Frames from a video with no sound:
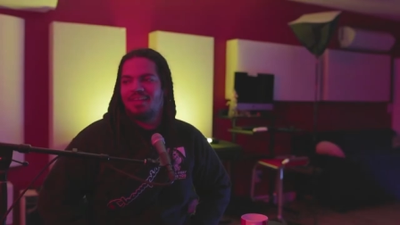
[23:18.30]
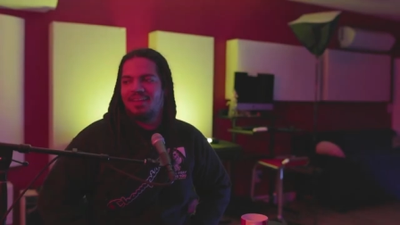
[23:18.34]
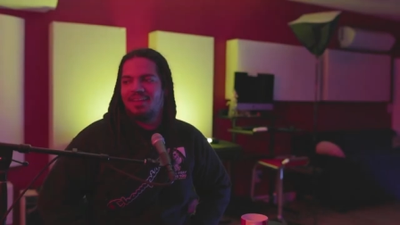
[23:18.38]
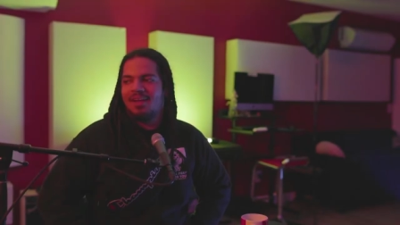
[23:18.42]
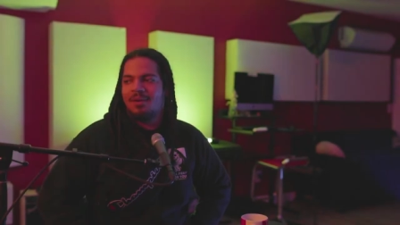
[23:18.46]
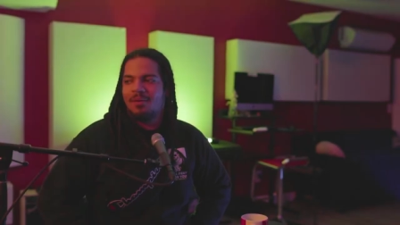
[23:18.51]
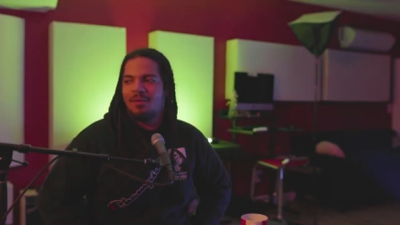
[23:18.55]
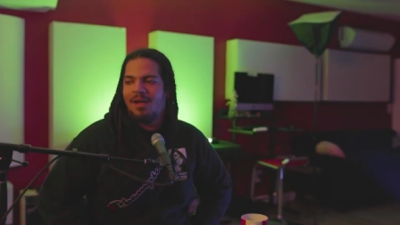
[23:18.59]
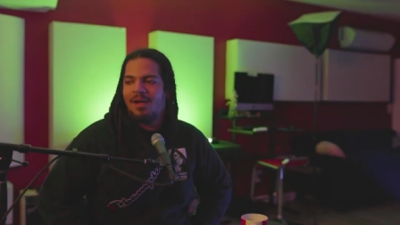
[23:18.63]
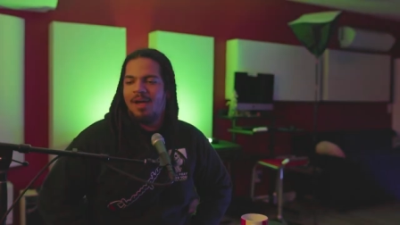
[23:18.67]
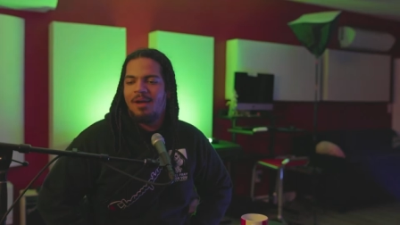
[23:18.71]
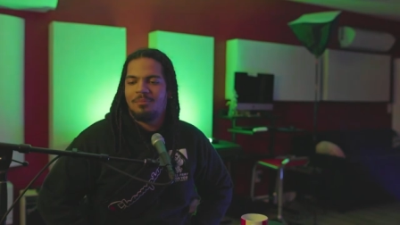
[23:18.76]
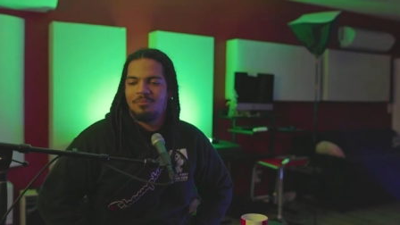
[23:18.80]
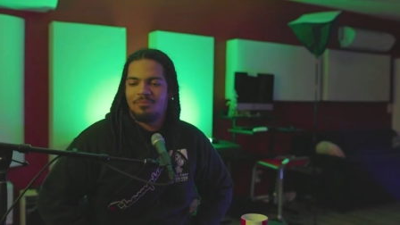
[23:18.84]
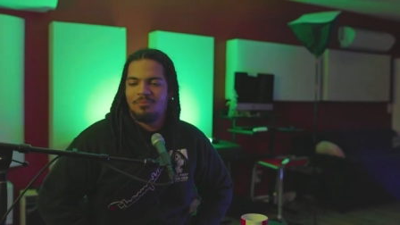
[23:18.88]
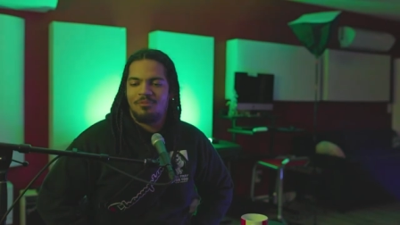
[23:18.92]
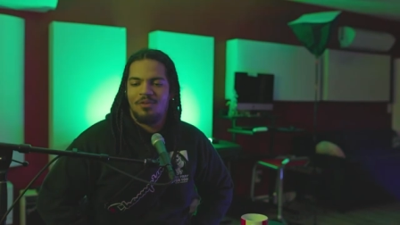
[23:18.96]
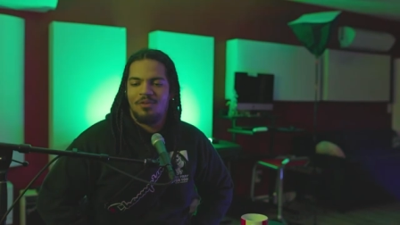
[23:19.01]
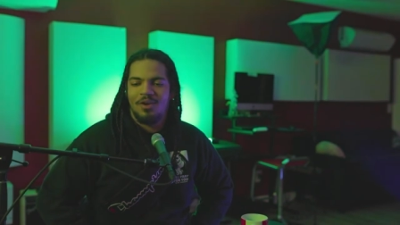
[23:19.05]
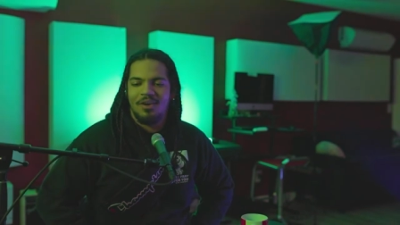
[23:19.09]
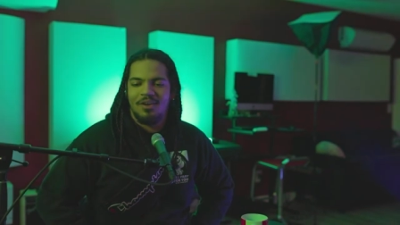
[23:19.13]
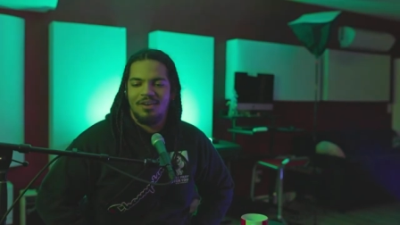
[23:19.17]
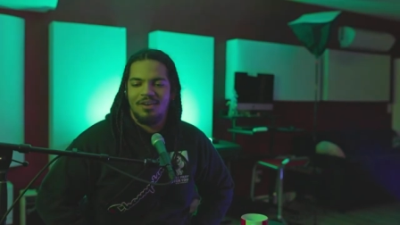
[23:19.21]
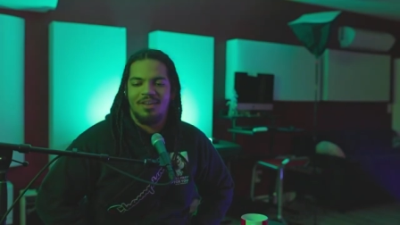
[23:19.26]
yeah. I, am
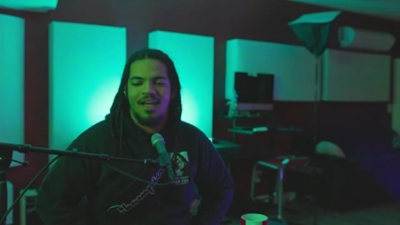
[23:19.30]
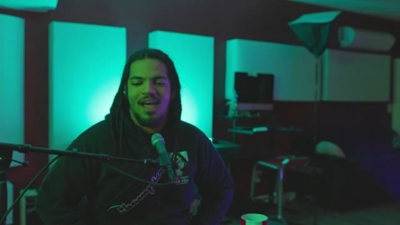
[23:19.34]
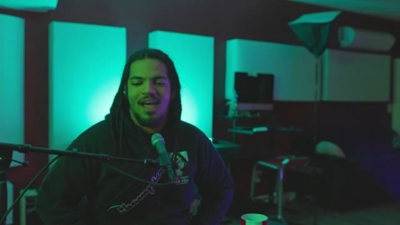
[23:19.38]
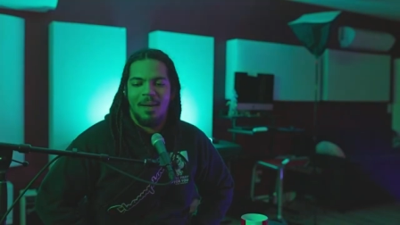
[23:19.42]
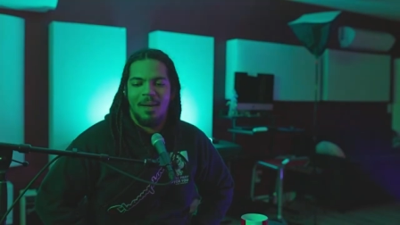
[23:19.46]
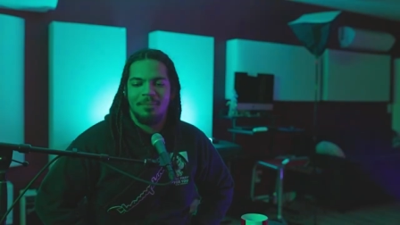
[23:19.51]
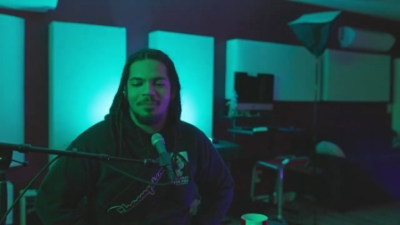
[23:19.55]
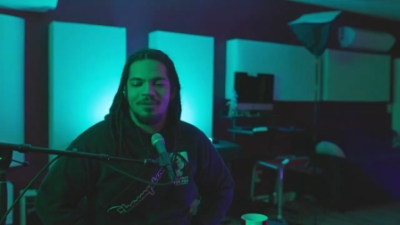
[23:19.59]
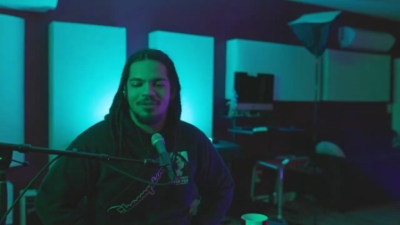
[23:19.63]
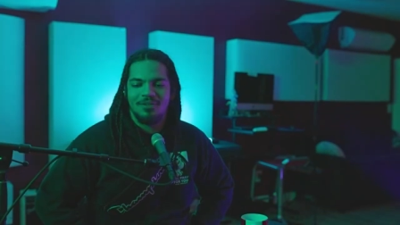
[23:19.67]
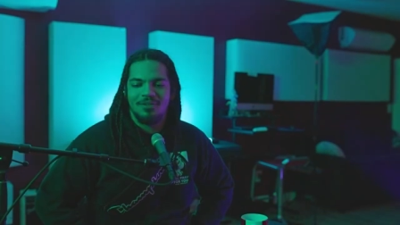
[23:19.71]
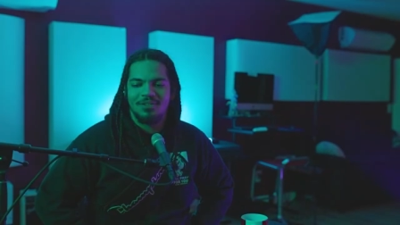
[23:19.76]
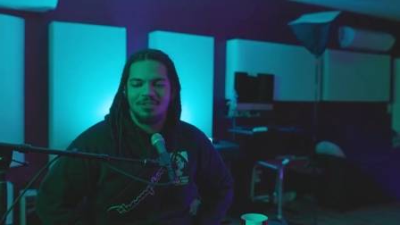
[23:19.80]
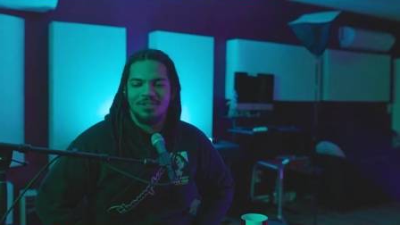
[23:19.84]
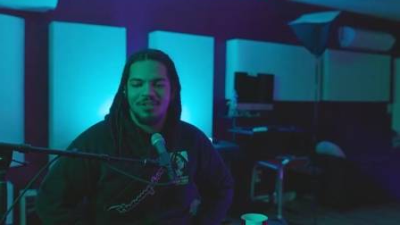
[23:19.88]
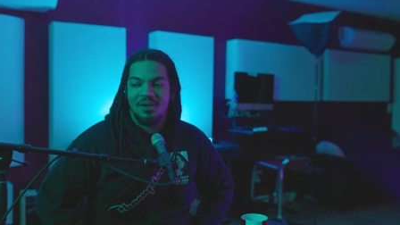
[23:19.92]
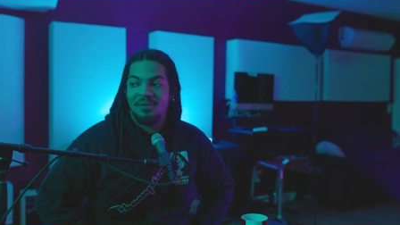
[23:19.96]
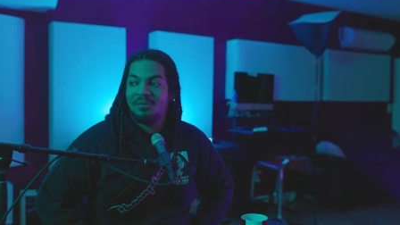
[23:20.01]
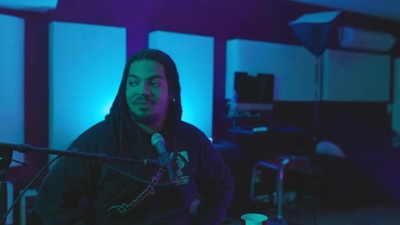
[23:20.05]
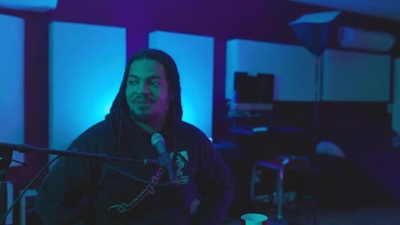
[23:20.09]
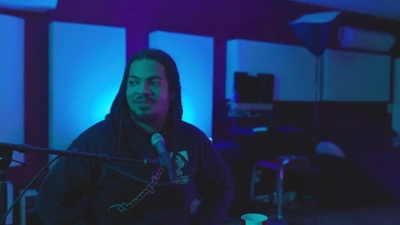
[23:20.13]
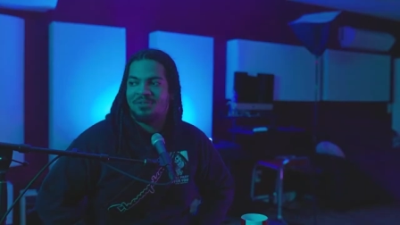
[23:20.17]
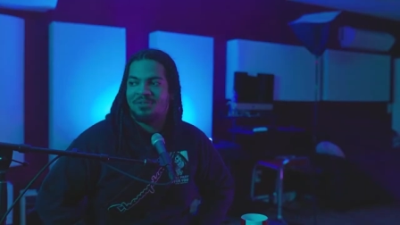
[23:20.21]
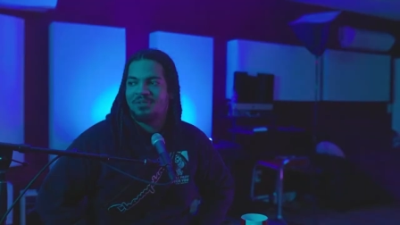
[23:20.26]
very happy to see
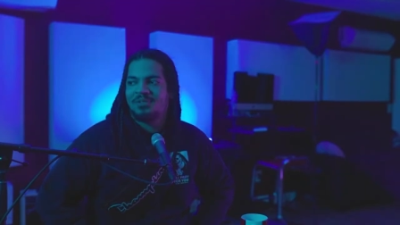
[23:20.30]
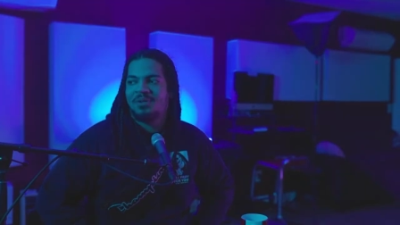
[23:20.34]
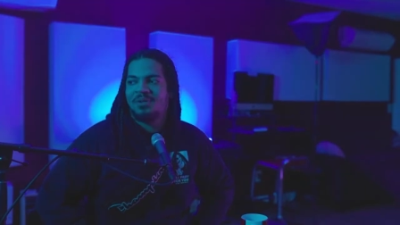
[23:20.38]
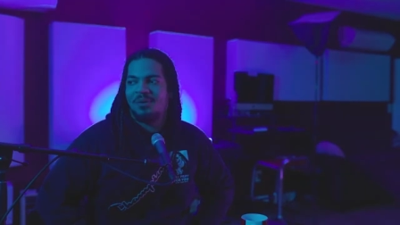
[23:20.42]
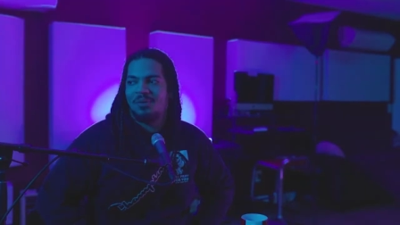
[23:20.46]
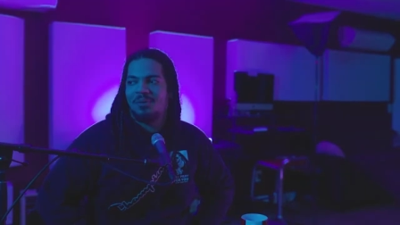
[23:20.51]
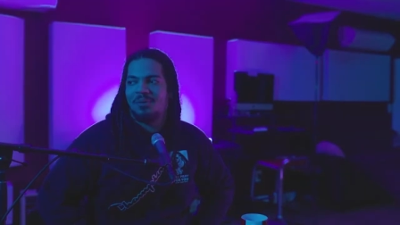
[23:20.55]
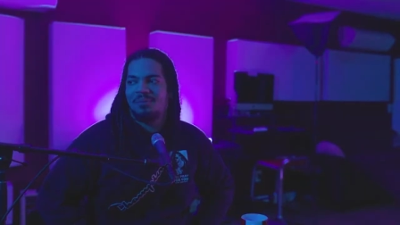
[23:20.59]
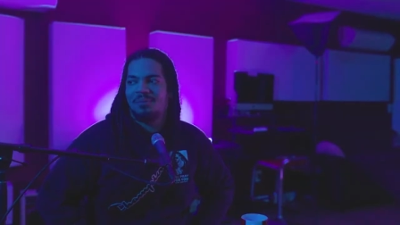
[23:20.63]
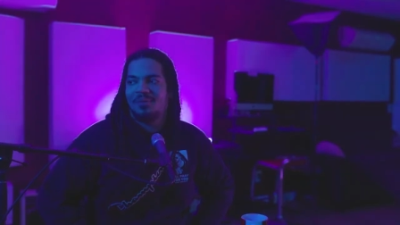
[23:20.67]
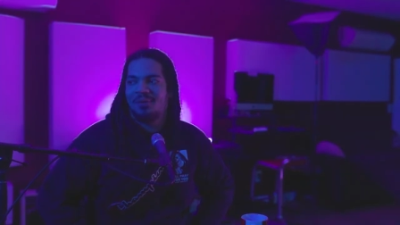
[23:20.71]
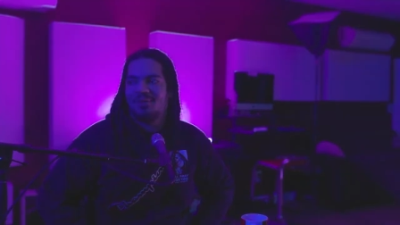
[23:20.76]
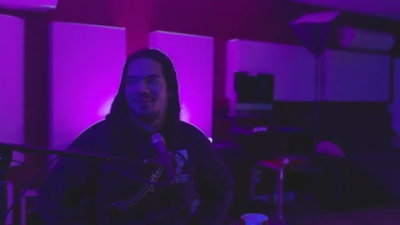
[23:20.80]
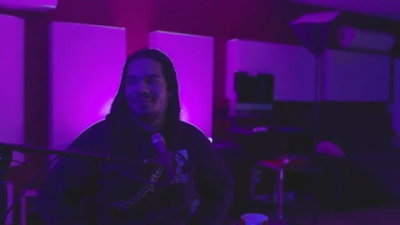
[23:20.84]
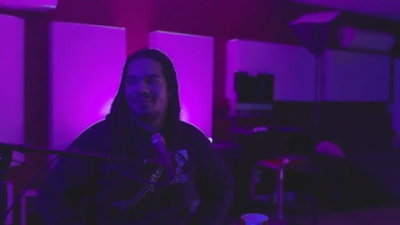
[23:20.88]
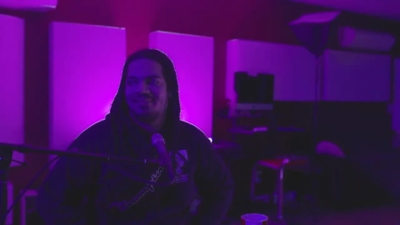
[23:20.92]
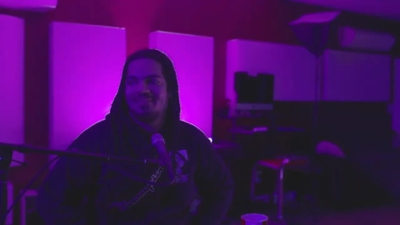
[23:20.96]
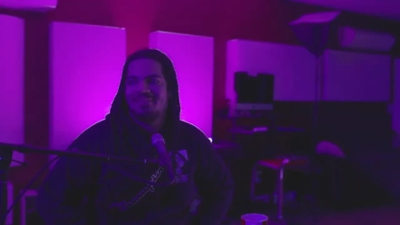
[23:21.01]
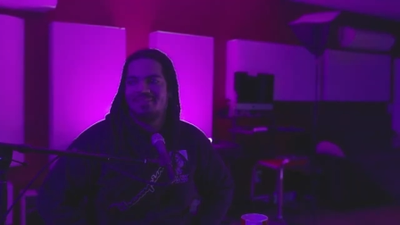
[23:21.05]
how this is going, bro. Right,